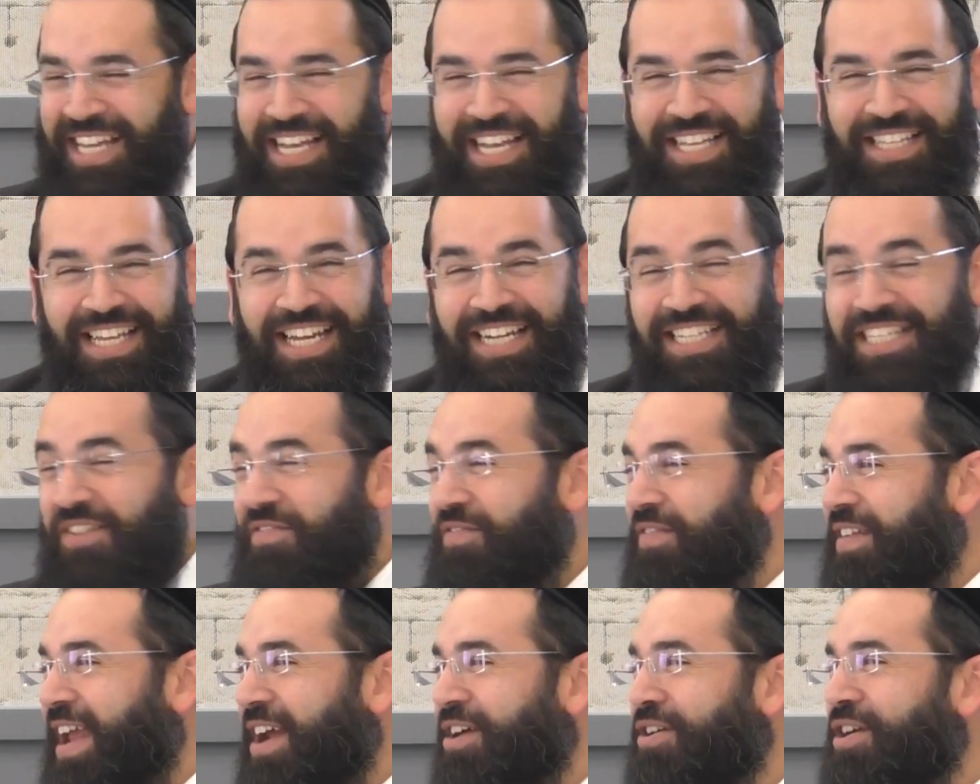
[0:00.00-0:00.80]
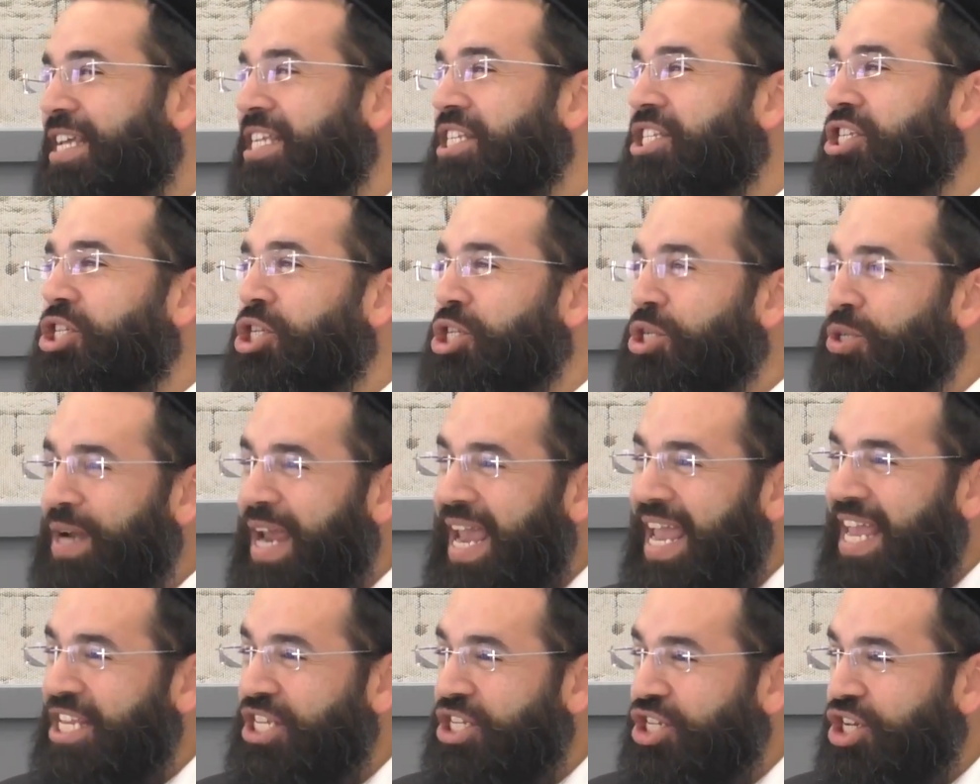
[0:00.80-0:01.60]
There's a very
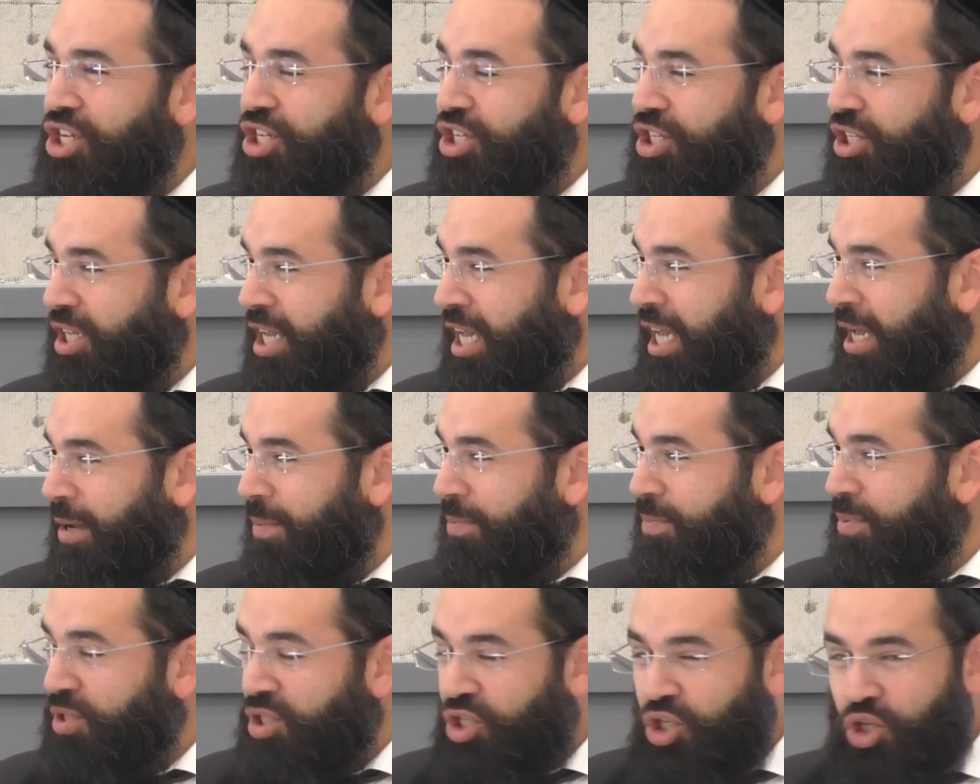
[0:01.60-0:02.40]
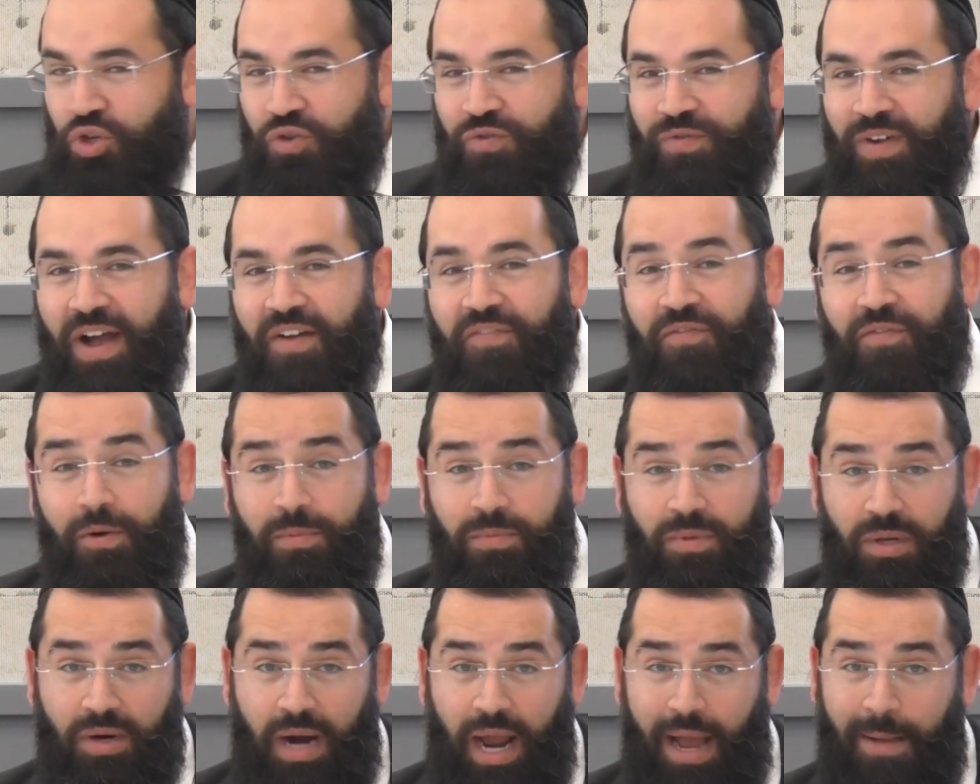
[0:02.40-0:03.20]
strange tshuva
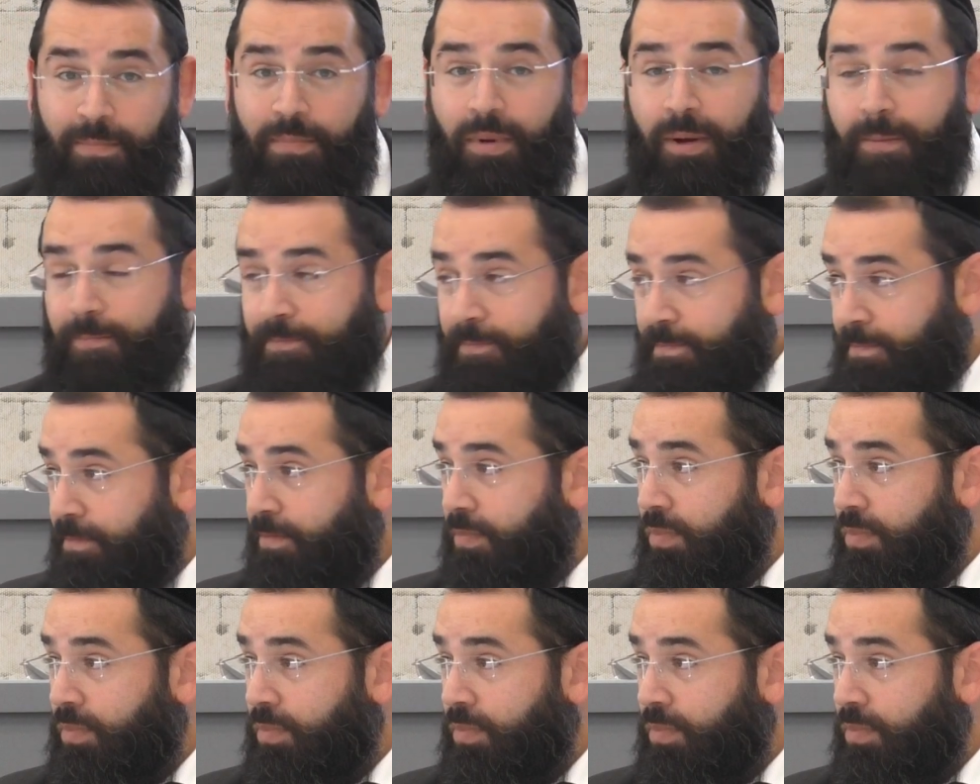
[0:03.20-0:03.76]
from the Rambam.